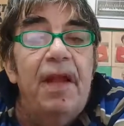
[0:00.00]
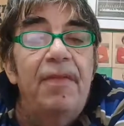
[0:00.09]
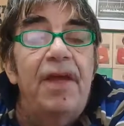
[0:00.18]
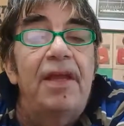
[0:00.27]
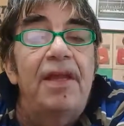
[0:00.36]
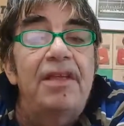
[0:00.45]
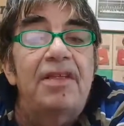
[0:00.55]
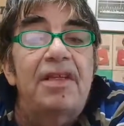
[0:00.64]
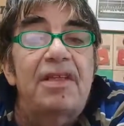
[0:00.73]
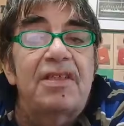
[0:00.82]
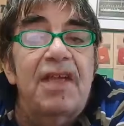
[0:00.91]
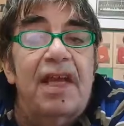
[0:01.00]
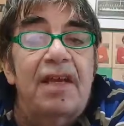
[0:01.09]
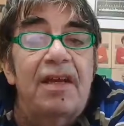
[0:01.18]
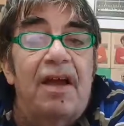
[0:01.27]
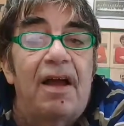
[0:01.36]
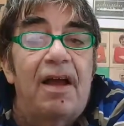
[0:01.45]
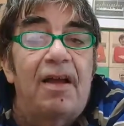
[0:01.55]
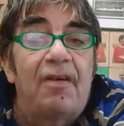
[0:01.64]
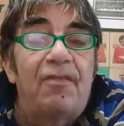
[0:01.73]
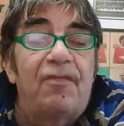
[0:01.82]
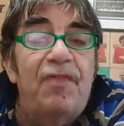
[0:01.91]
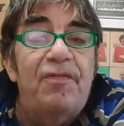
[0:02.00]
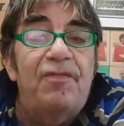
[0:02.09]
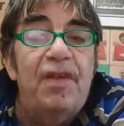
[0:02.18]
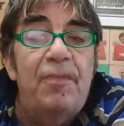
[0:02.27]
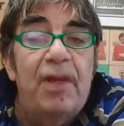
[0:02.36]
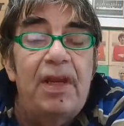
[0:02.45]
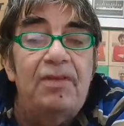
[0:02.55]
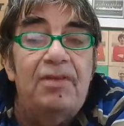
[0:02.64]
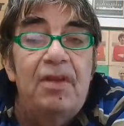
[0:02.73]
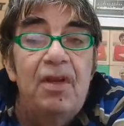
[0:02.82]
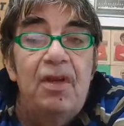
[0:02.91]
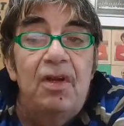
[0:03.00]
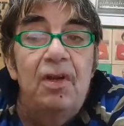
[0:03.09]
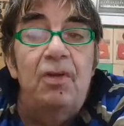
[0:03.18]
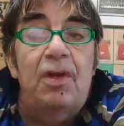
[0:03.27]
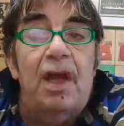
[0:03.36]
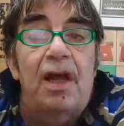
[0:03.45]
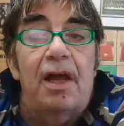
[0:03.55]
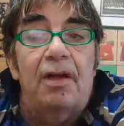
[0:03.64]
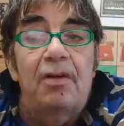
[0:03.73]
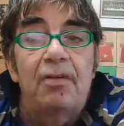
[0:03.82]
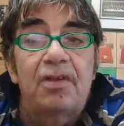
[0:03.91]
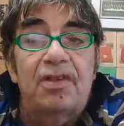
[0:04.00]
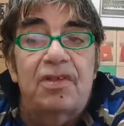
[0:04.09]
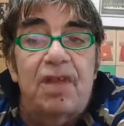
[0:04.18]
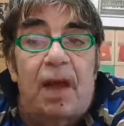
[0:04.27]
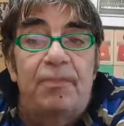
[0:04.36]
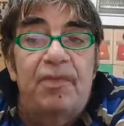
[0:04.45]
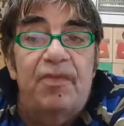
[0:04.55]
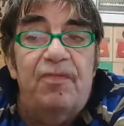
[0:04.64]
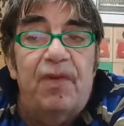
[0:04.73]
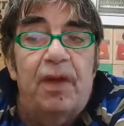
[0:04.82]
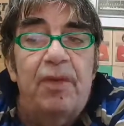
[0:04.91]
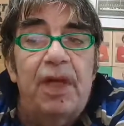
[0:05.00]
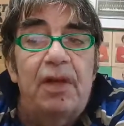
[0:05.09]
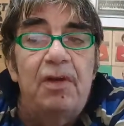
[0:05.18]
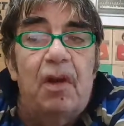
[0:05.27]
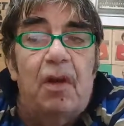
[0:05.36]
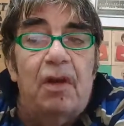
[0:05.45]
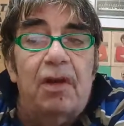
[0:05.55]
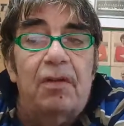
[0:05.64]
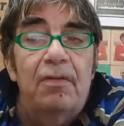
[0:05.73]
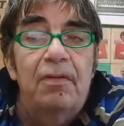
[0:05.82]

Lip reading: and then into the second half on 50 minutes, Lukaku was subbed following a knock.